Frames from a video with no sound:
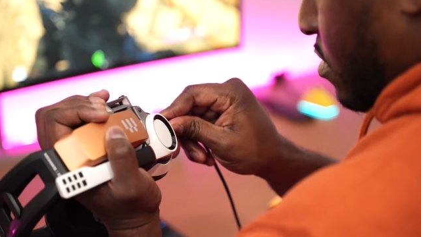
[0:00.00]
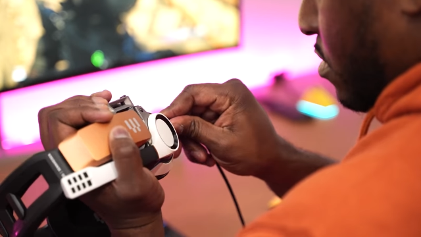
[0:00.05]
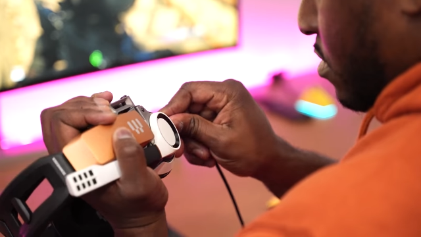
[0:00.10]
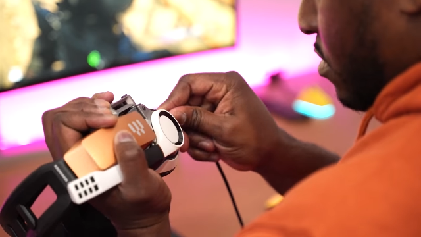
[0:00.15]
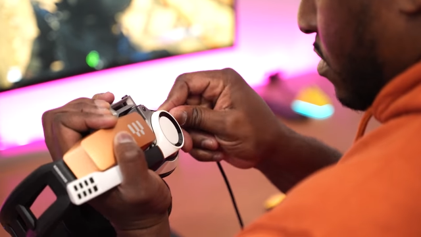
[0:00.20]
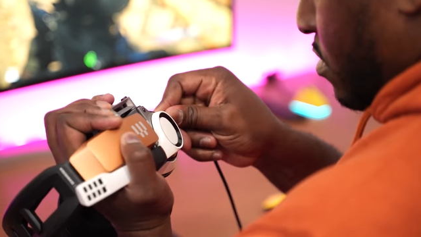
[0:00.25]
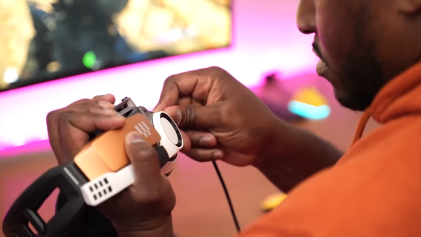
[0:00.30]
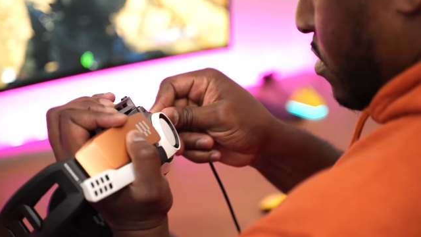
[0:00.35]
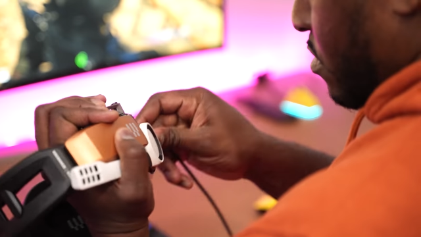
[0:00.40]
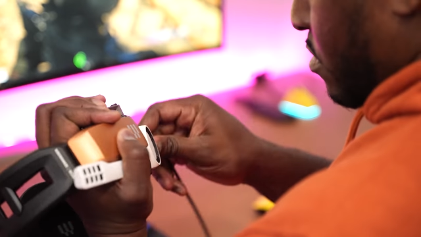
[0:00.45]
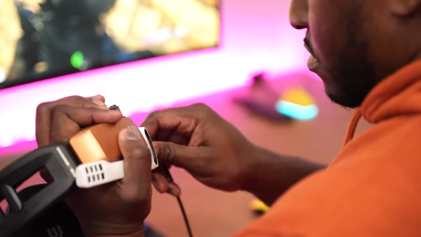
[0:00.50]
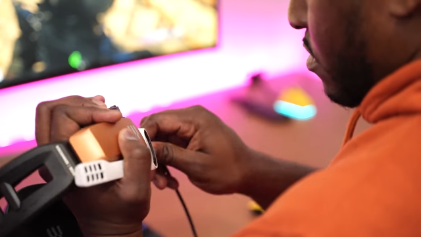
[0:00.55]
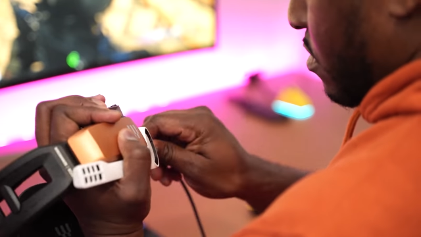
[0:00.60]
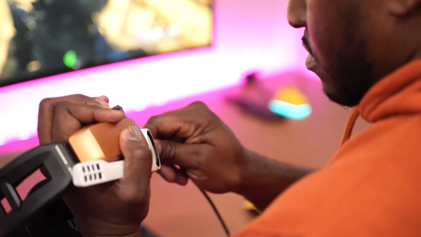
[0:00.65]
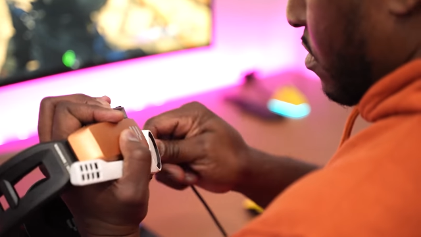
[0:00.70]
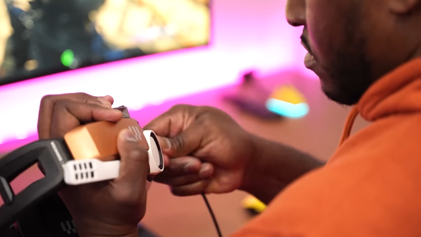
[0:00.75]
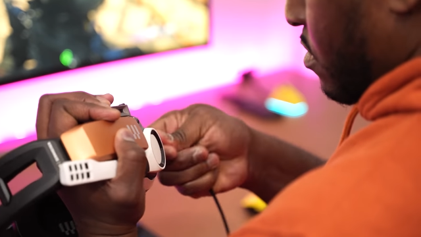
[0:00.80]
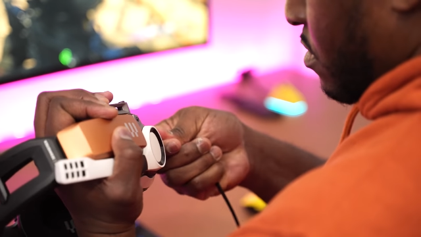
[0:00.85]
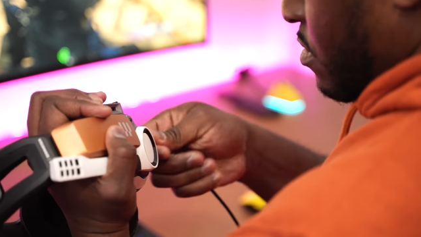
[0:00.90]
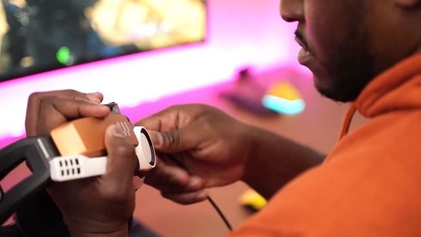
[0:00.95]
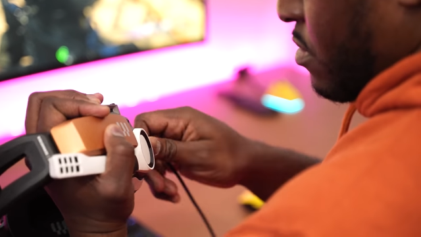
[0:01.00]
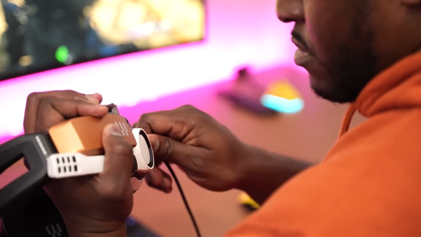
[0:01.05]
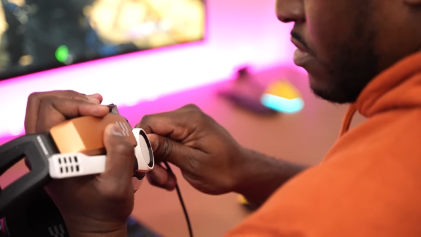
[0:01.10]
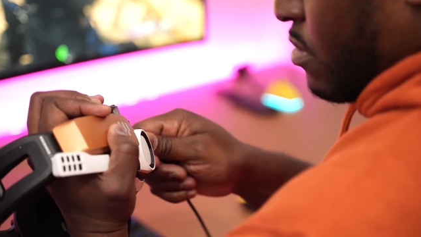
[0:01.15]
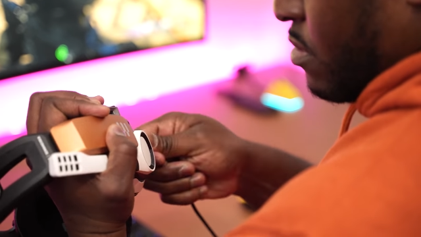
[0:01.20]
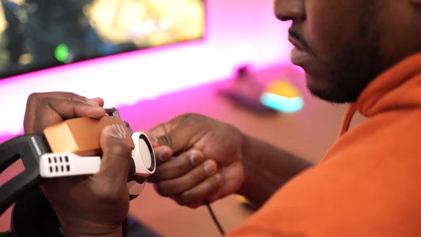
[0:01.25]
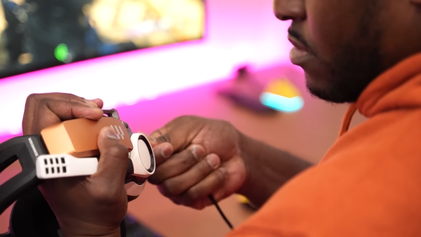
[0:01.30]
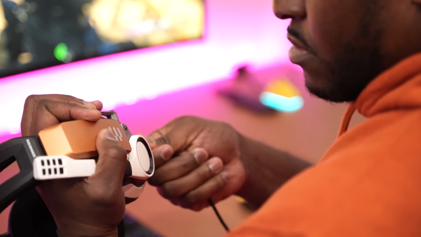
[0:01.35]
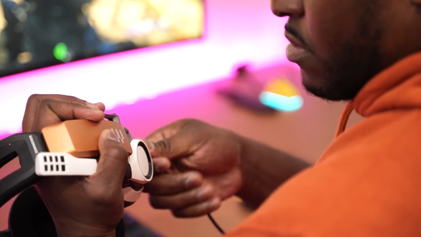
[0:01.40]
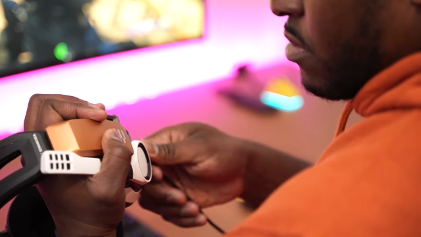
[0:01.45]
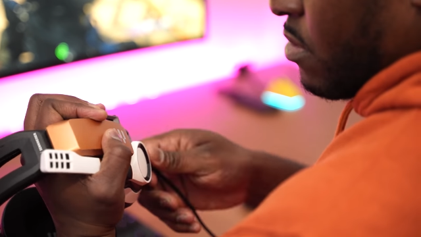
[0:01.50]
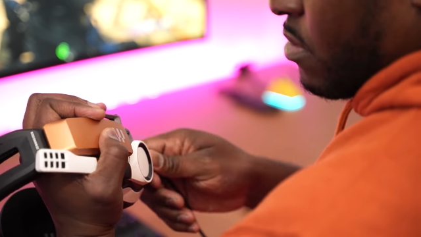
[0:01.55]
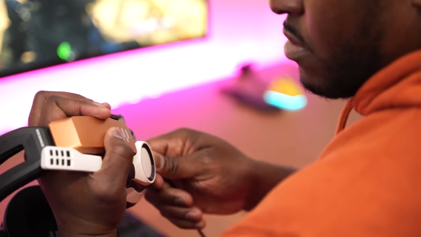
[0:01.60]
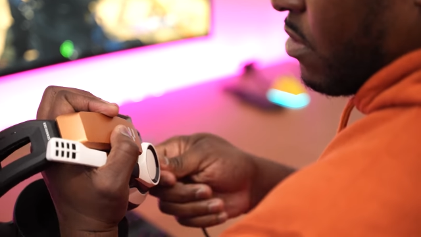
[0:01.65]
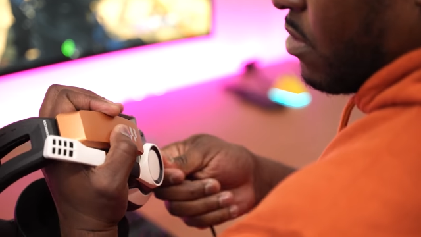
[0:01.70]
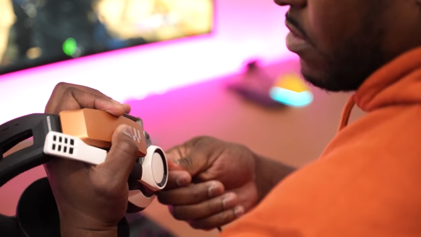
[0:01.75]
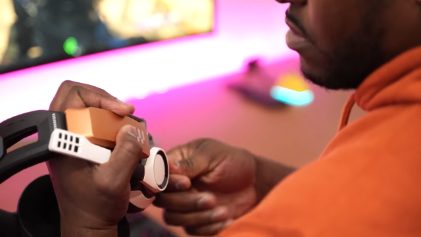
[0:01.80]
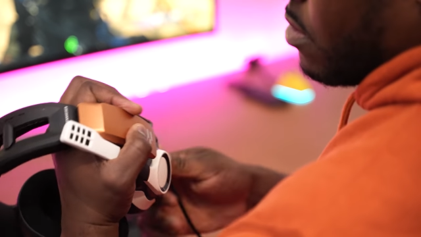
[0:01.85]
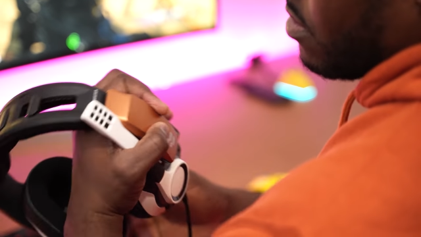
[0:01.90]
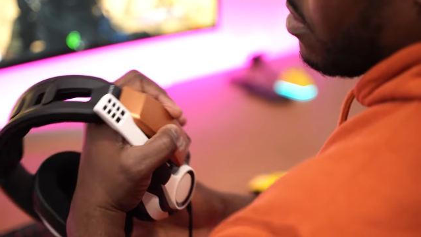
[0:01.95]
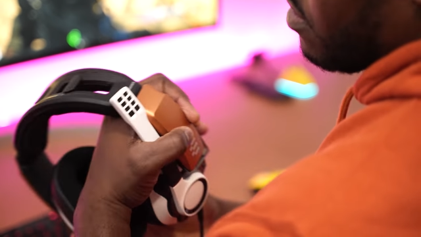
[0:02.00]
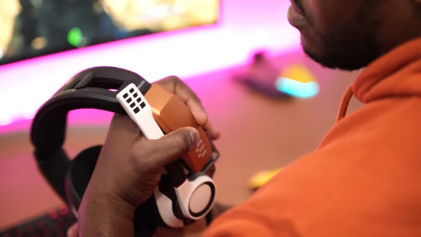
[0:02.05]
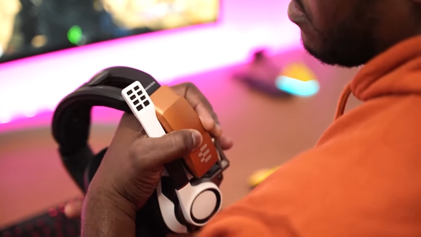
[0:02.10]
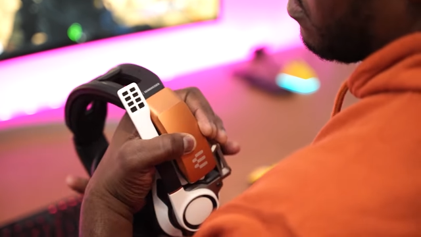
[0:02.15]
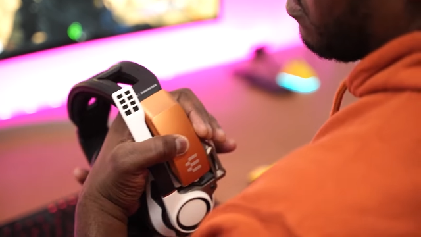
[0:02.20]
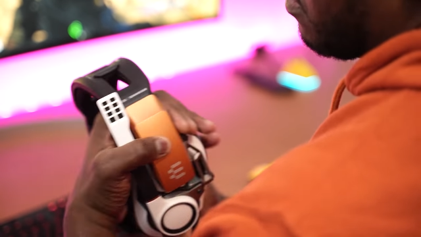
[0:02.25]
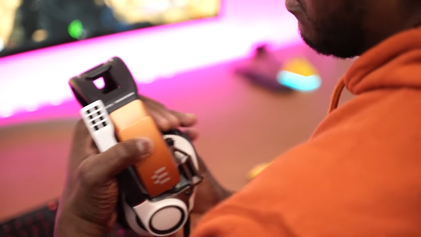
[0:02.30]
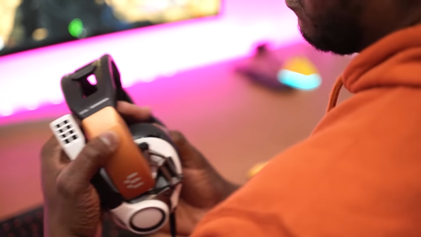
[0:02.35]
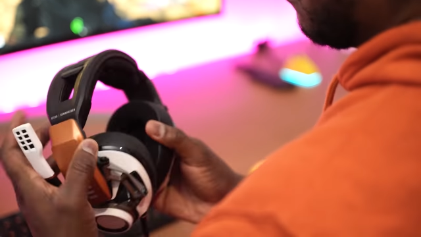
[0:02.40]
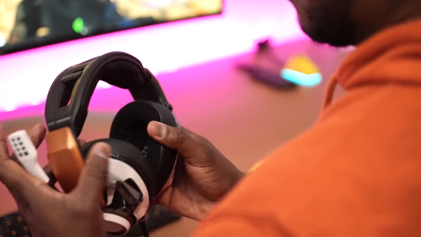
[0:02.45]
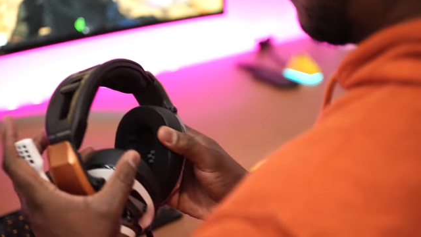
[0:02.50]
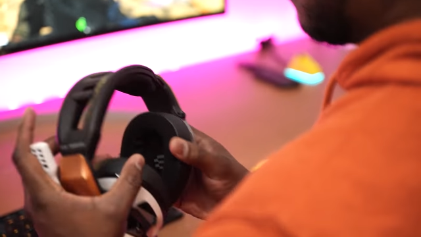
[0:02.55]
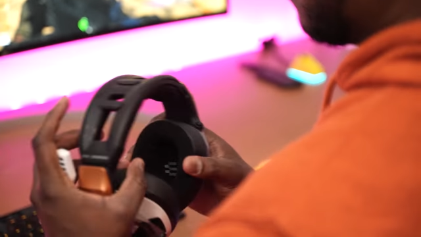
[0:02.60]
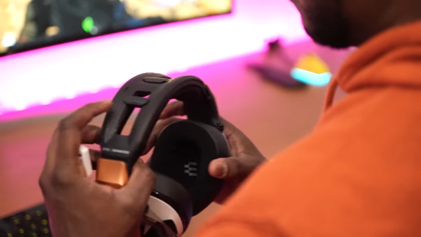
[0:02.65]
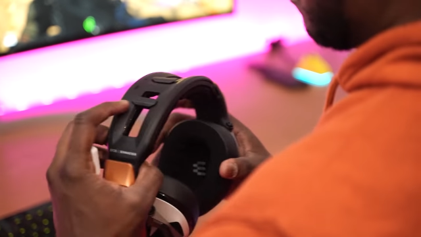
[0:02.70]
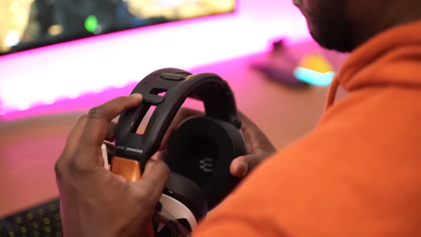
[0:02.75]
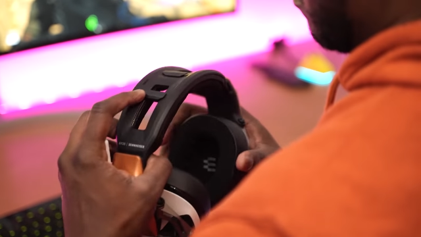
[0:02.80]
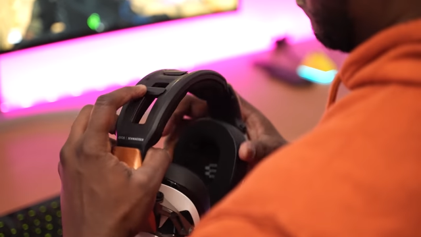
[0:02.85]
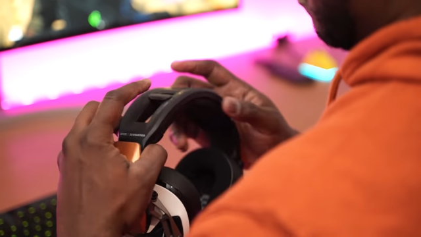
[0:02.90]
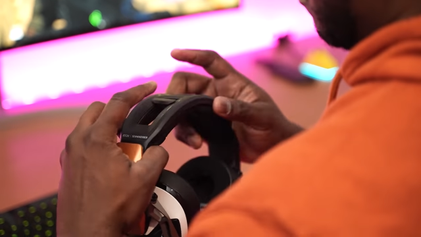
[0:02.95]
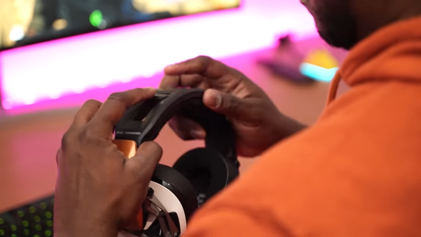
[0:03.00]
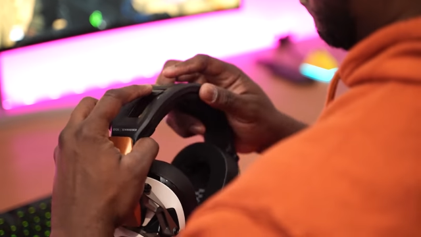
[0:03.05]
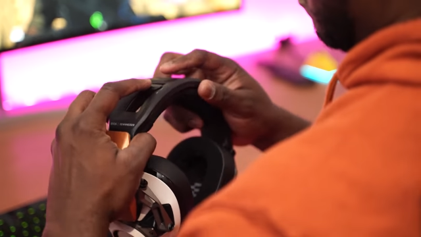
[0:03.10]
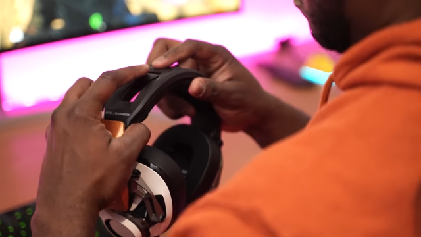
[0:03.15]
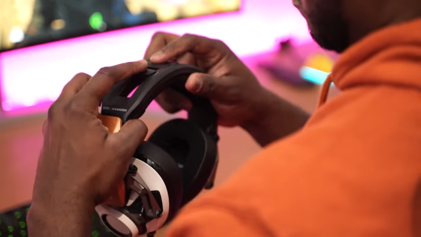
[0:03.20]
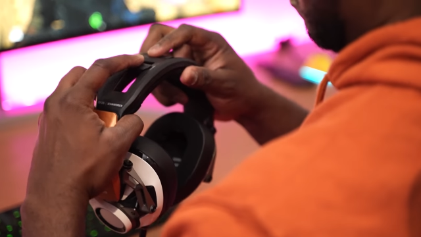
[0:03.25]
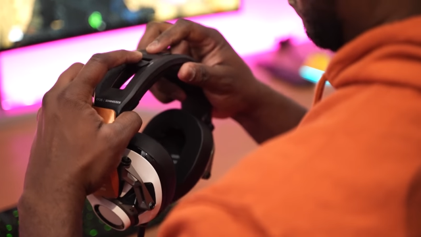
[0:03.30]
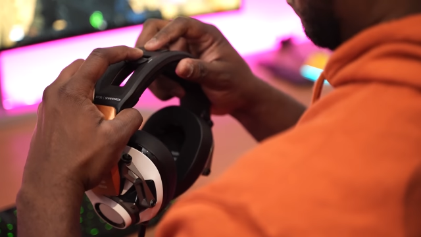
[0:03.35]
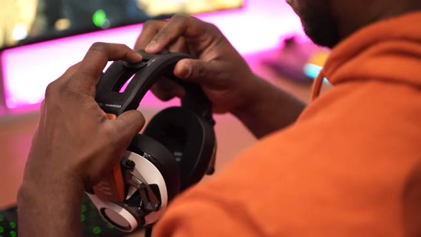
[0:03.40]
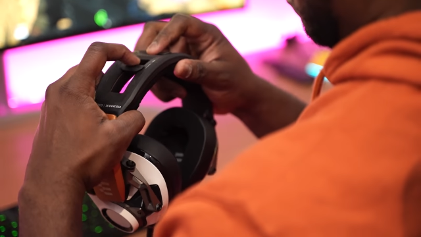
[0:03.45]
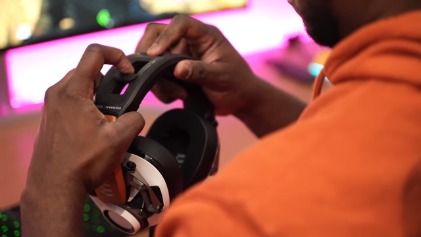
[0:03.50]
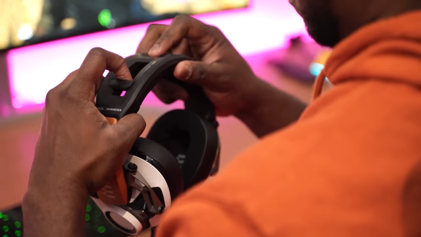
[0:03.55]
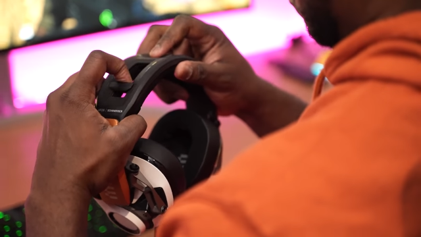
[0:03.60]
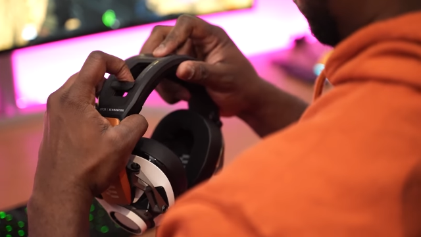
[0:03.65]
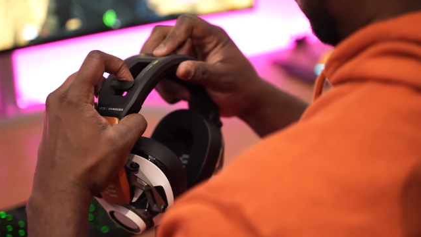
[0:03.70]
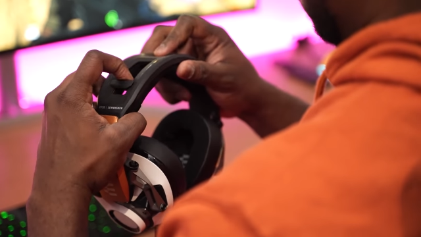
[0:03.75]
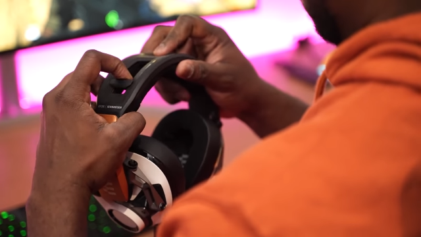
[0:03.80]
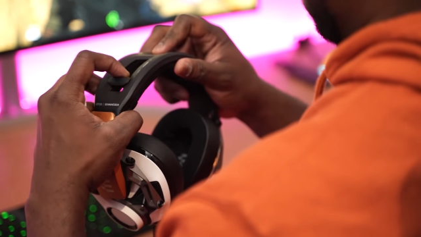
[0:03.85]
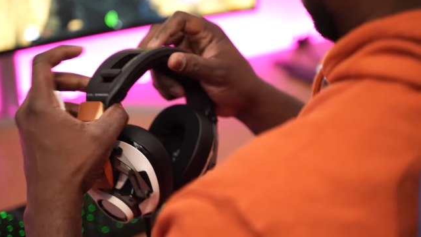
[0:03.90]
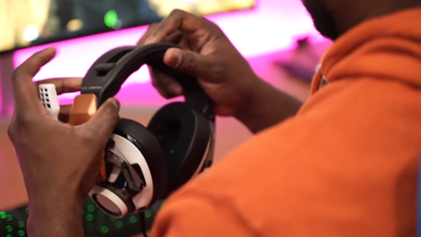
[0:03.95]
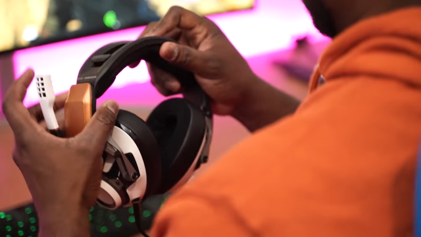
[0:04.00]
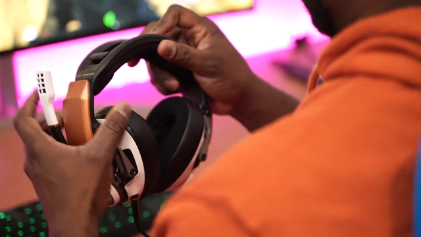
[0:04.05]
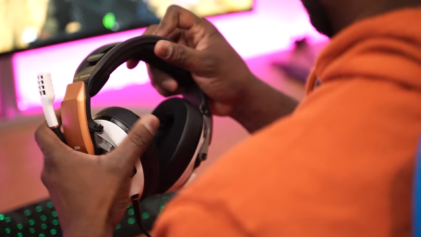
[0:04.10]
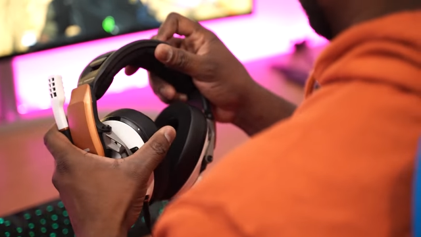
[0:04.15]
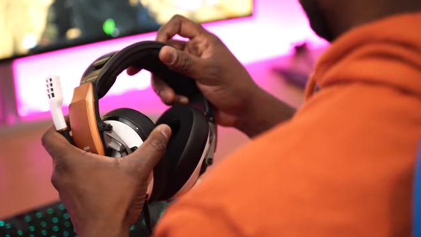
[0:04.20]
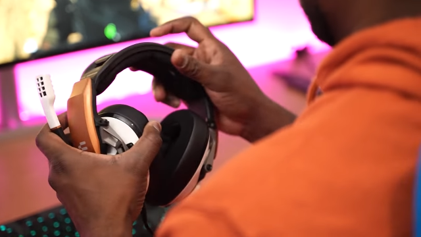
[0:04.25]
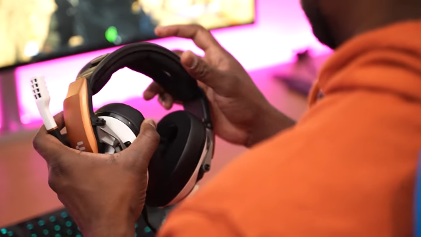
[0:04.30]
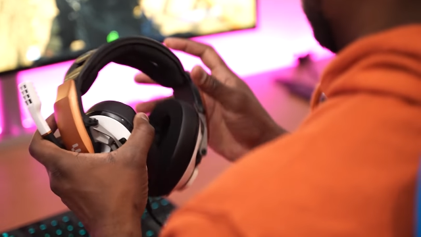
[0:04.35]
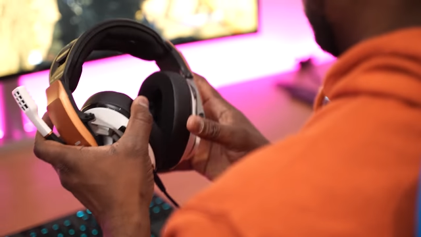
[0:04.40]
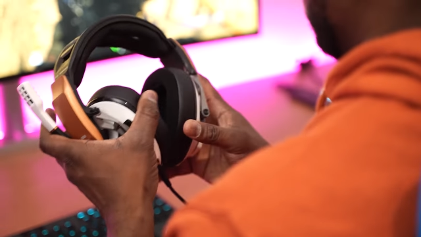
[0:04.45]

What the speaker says: Nobody's mouth can be seen.